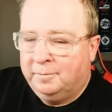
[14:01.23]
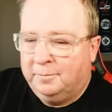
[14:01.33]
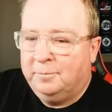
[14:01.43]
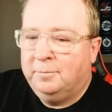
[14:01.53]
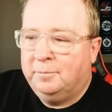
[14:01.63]

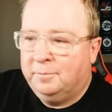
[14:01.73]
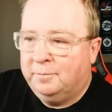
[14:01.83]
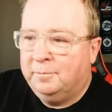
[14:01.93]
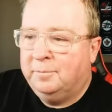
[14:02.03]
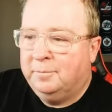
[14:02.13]

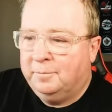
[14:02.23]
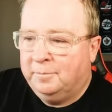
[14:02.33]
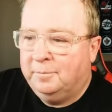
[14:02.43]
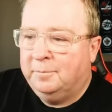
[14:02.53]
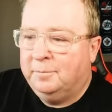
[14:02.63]

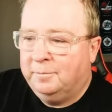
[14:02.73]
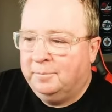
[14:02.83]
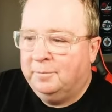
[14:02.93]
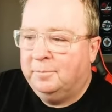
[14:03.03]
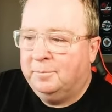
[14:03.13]

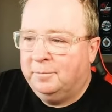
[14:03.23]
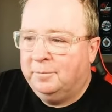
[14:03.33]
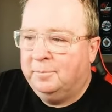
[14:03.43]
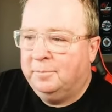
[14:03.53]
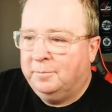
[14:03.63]

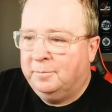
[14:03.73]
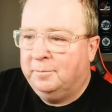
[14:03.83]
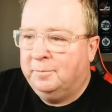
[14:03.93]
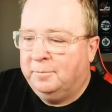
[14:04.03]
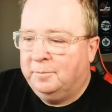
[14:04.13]

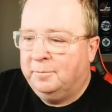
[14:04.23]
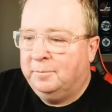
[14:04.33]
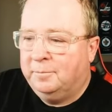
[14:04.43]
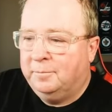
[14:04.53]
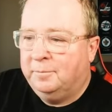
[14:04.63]

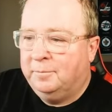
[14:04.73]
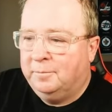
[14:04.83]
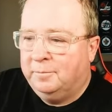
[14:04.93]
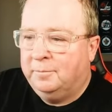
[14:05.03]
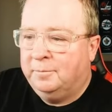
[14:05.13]

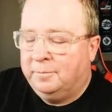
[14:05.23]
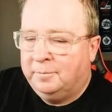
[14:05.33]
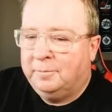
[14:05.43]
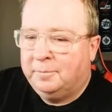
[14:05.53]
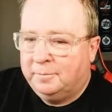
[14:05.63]

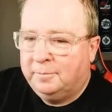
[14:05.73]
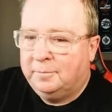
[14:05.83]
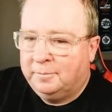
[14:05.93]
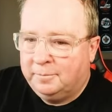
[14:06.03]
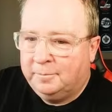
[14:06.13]

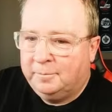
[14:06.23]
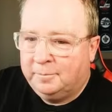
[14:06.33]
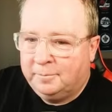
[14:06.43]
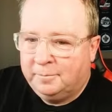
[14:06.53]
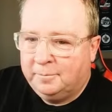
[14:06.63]

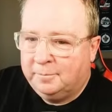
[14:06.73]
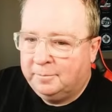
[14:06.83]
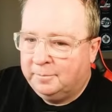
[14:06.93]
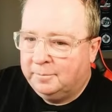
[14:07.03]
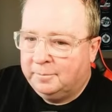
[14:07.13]

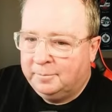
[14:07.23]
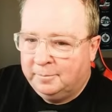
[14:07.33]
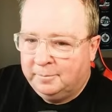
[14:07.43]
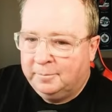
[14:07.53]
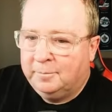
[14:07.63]

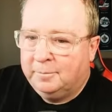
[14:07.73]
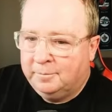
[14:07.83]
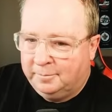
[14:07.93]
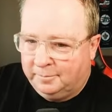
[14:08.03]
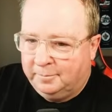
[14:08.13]

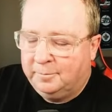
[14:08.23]
This person isn't speaking.